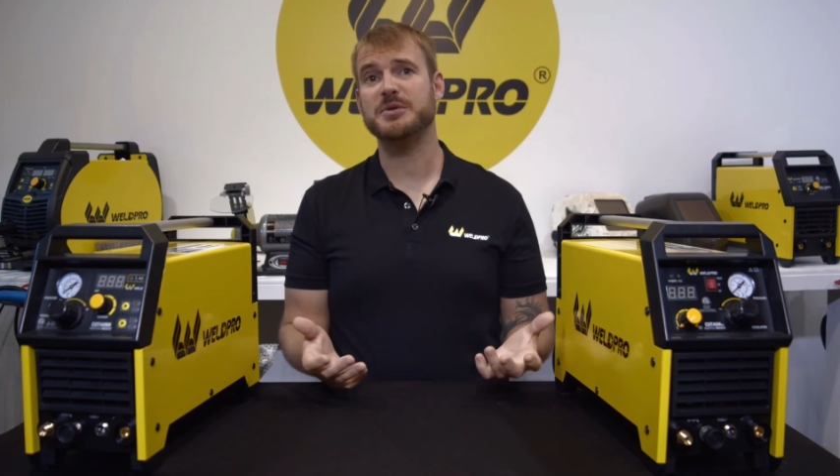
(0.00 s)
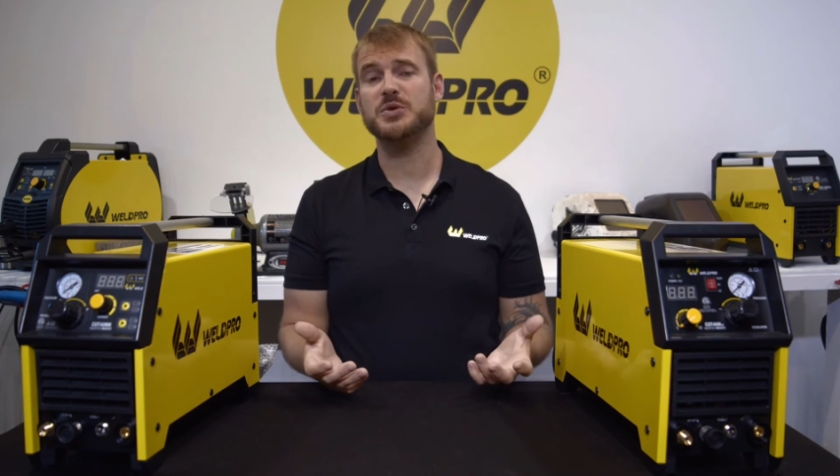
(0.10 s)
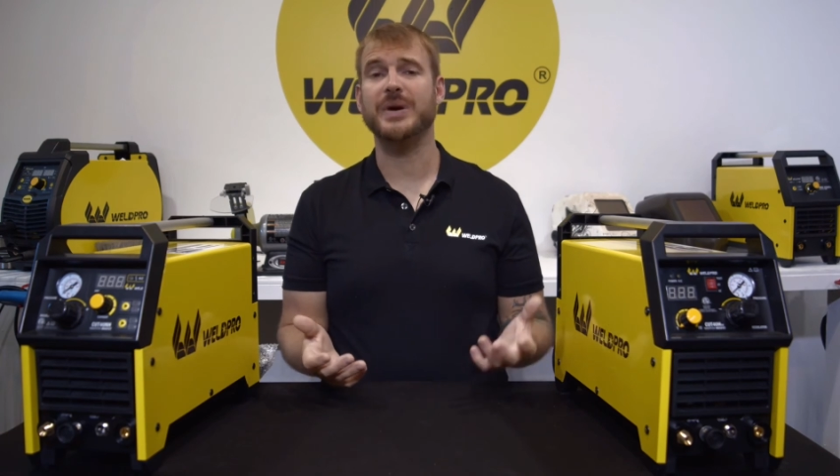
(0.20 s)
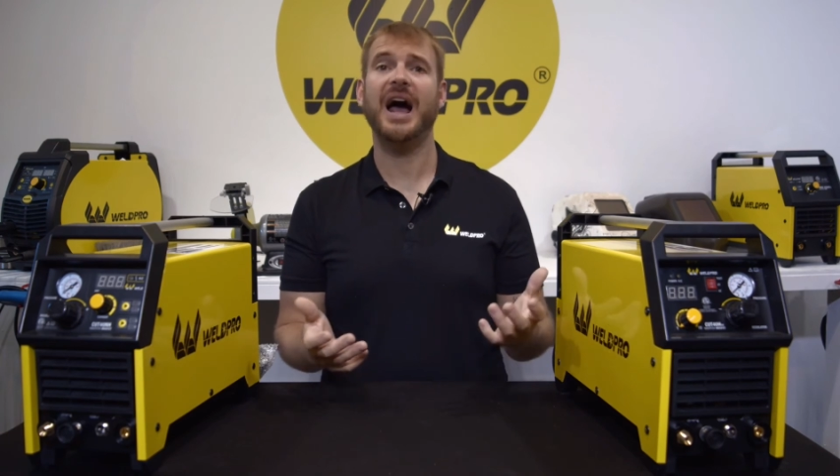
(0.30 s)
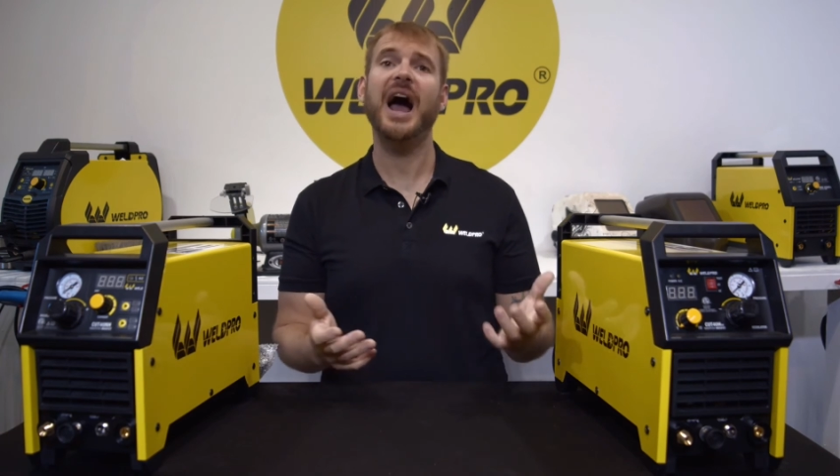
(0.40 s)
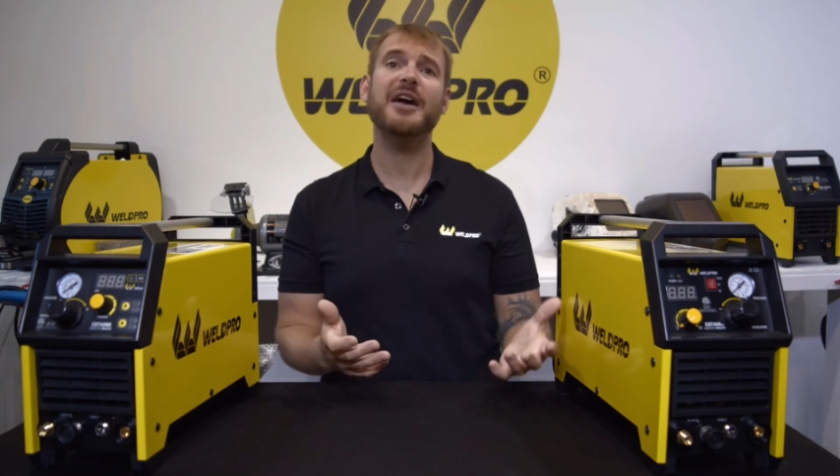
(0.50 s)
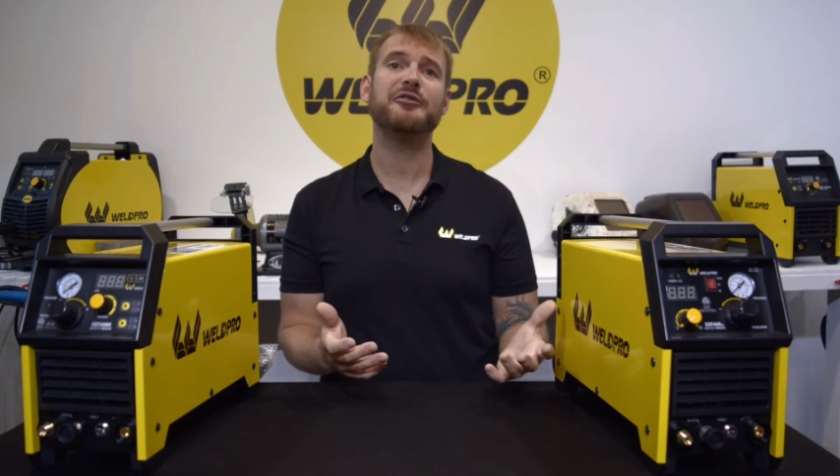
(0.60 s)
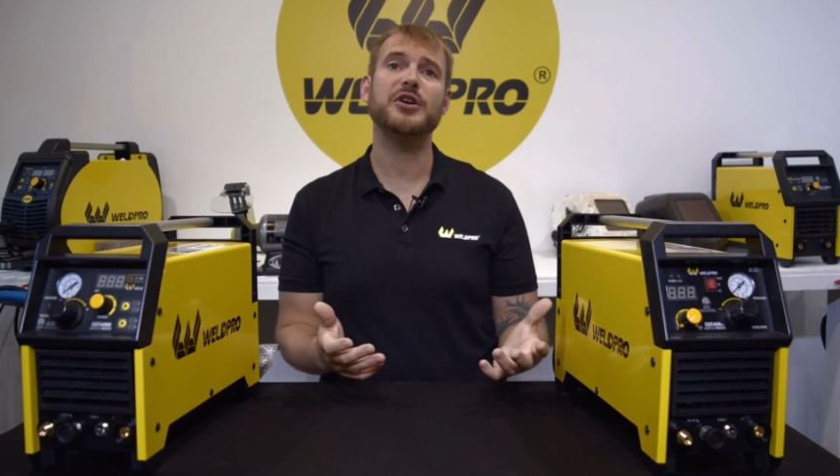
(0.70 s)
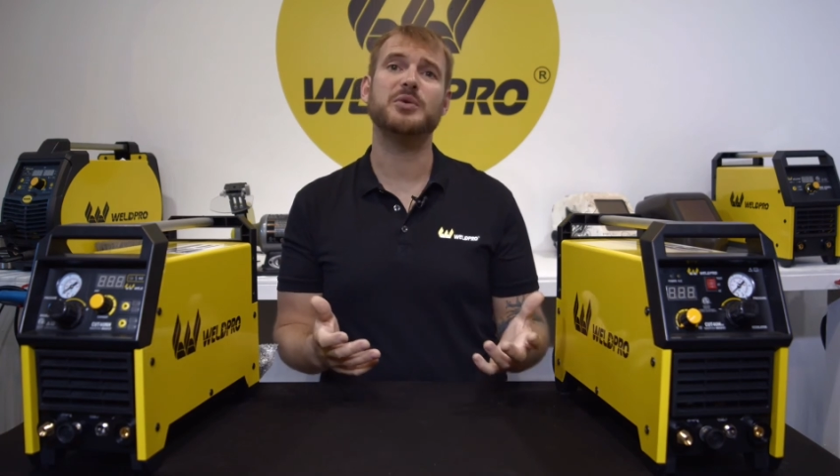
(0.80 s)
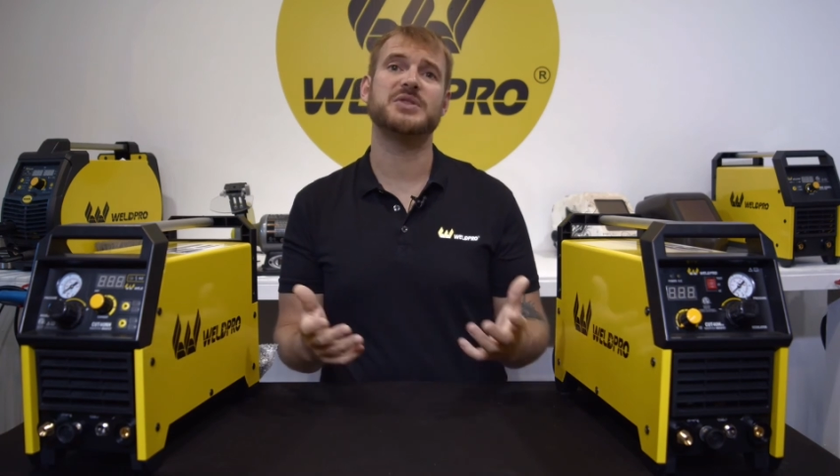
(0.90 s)
between
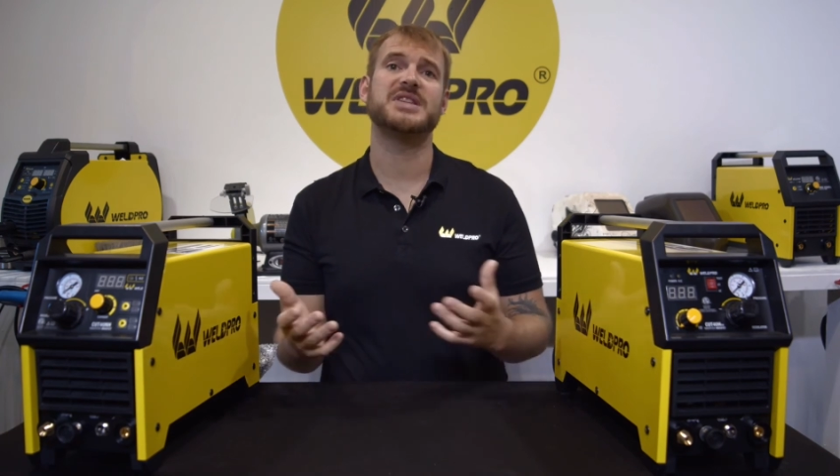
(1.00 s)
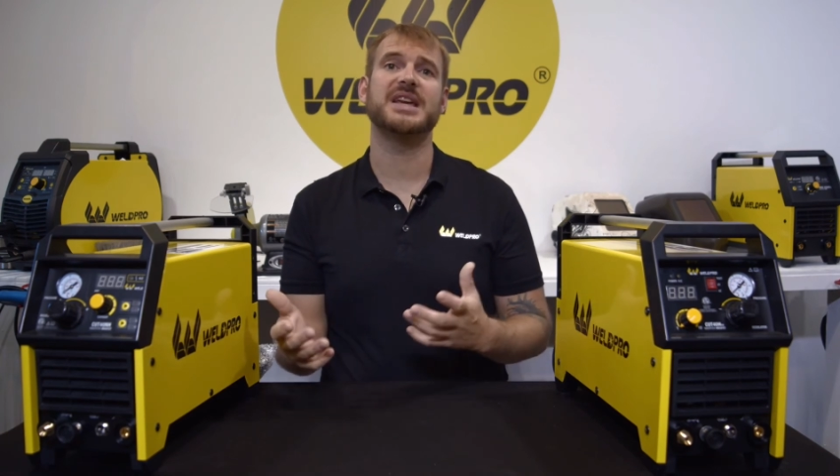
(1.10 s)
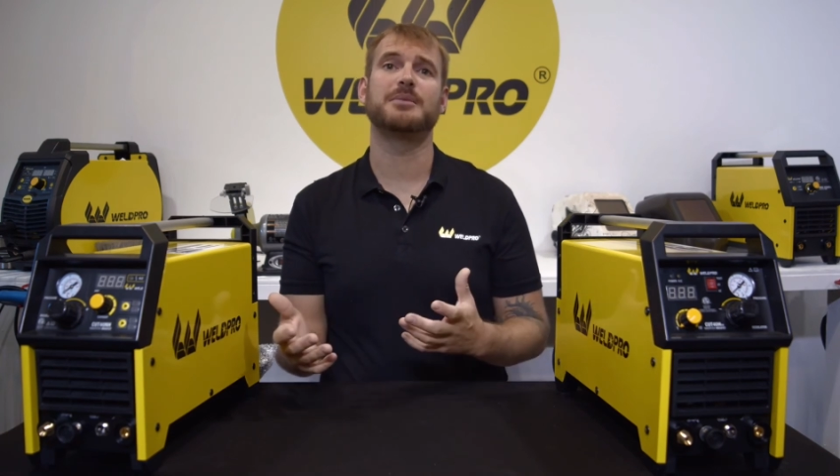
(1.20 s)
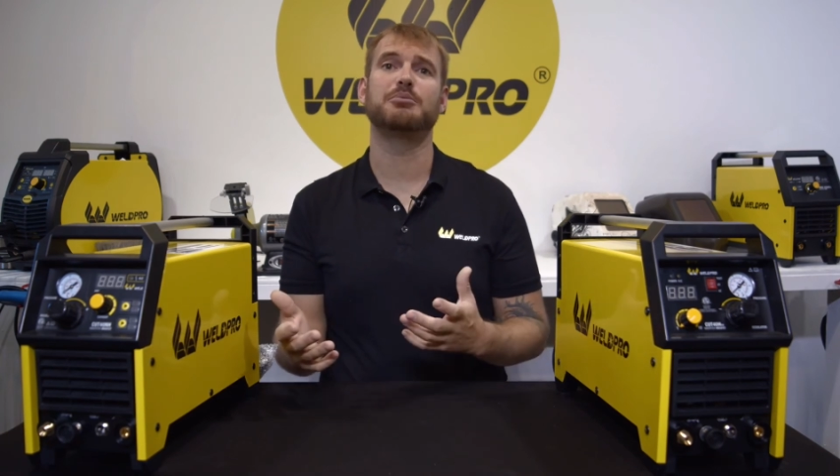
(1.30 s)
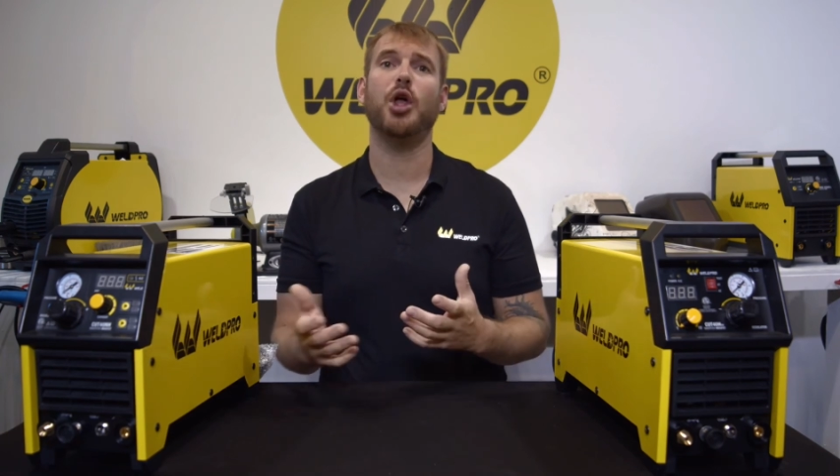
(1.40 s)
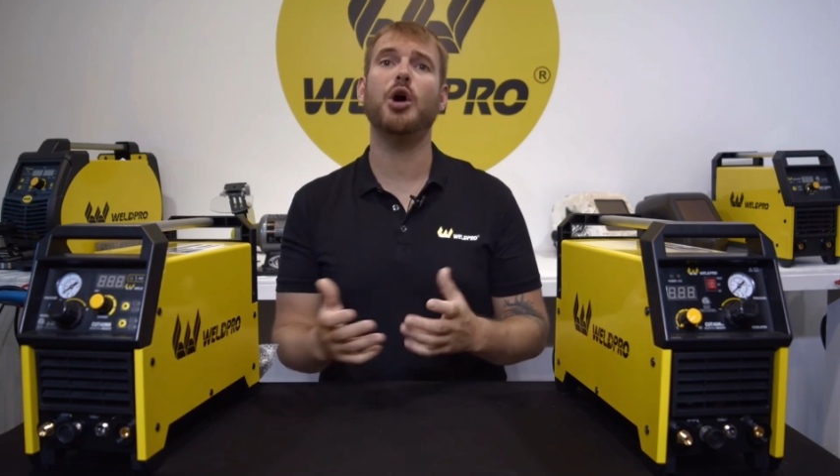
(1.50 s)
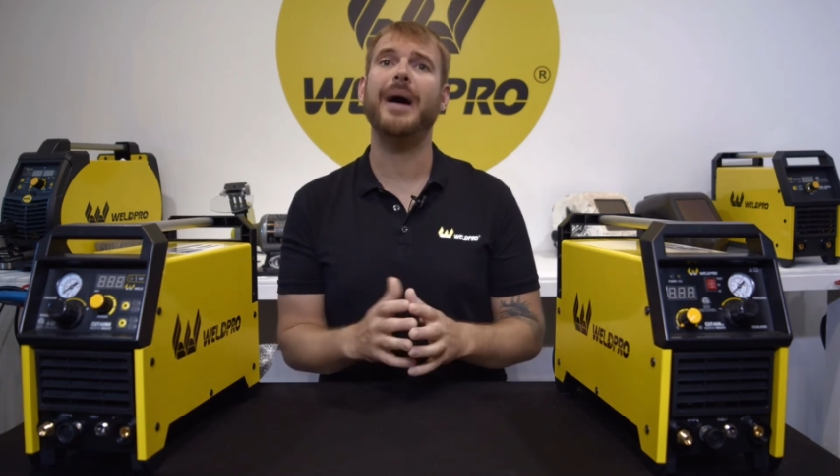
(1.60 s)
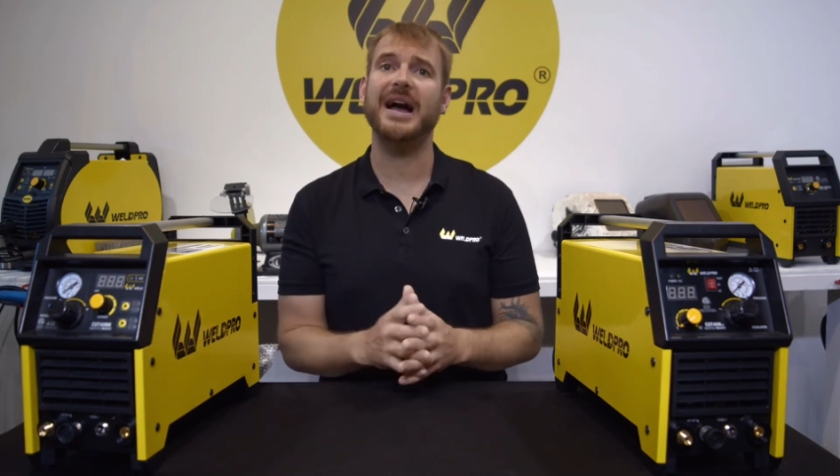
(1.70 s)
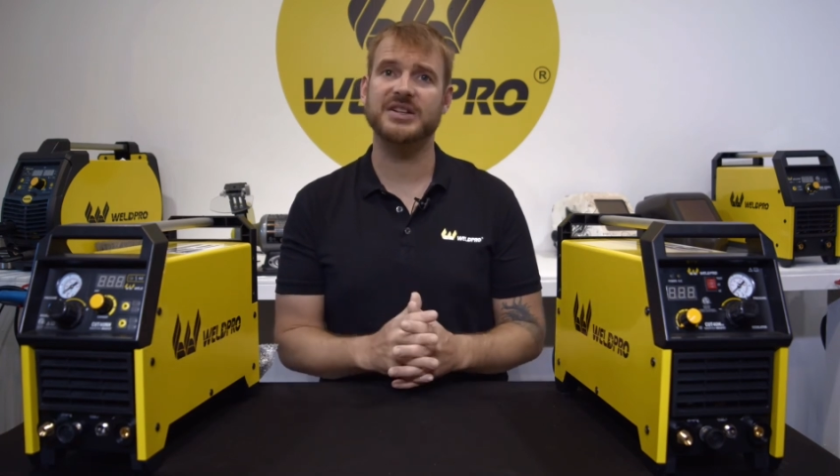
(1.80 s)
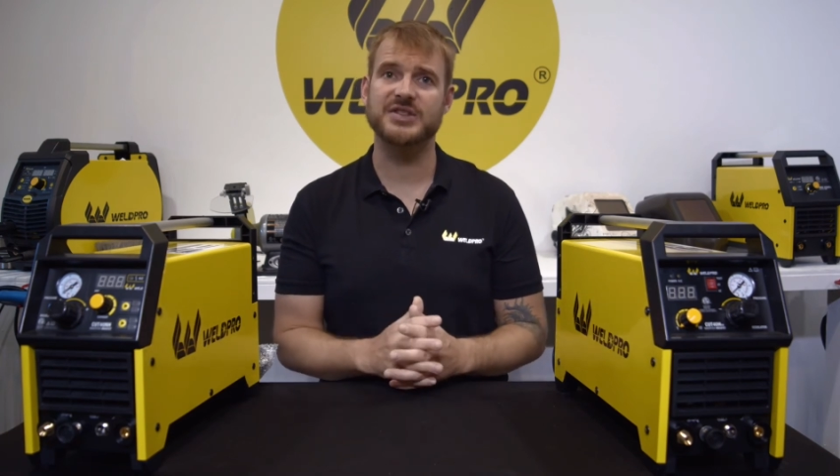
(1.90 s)
high-frequency and
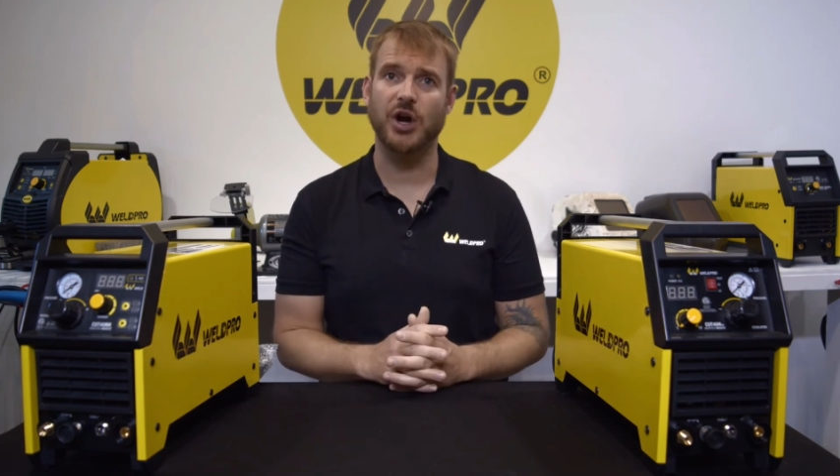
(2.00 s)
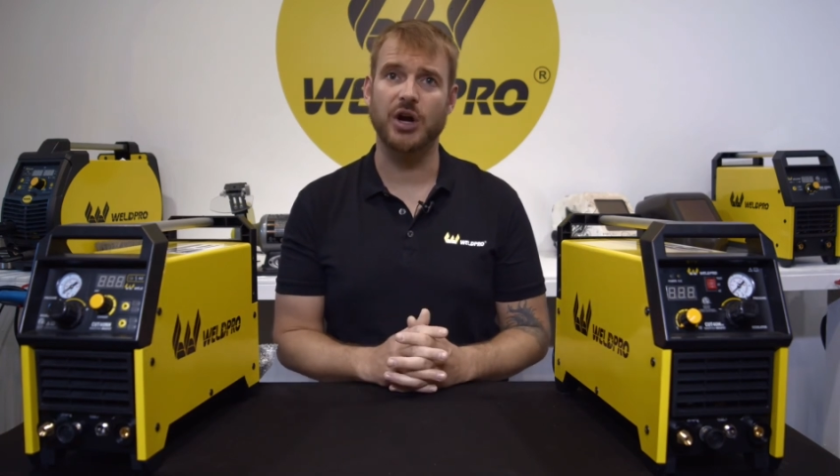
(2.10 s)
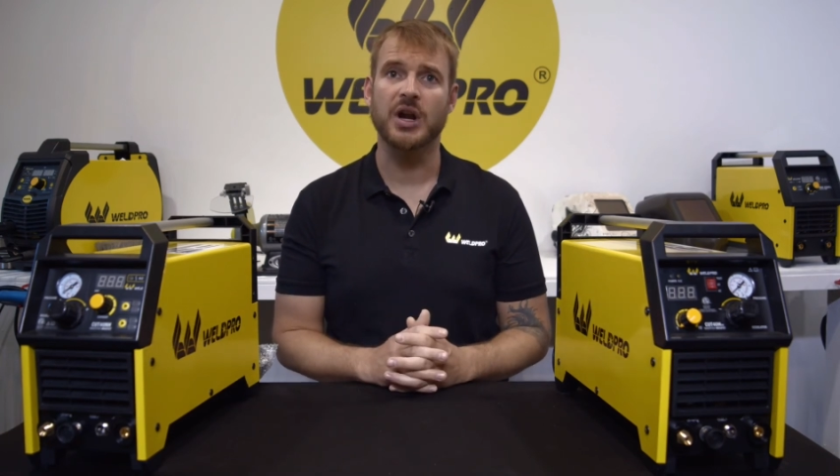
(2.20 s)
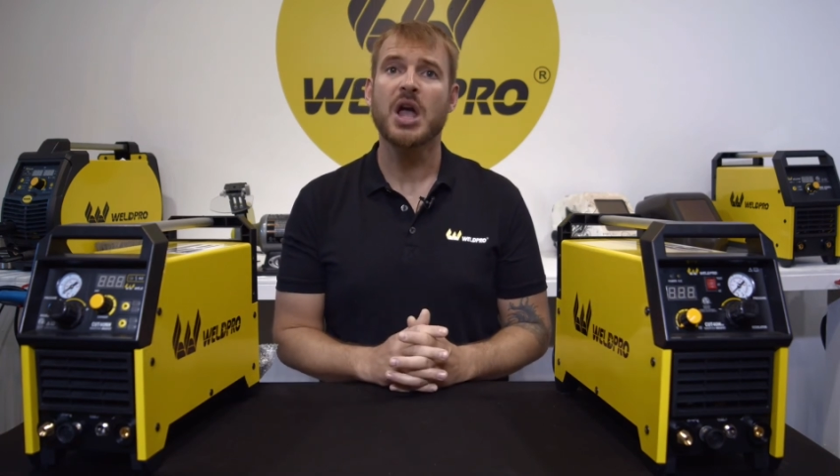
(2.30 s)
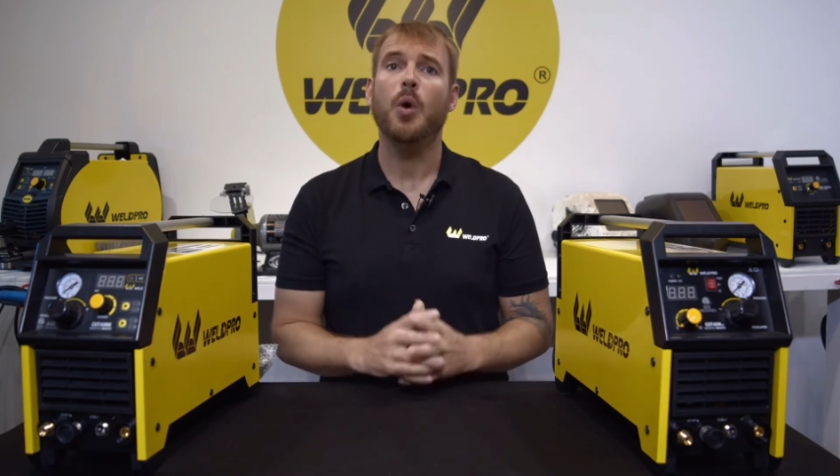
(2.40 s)
blowback start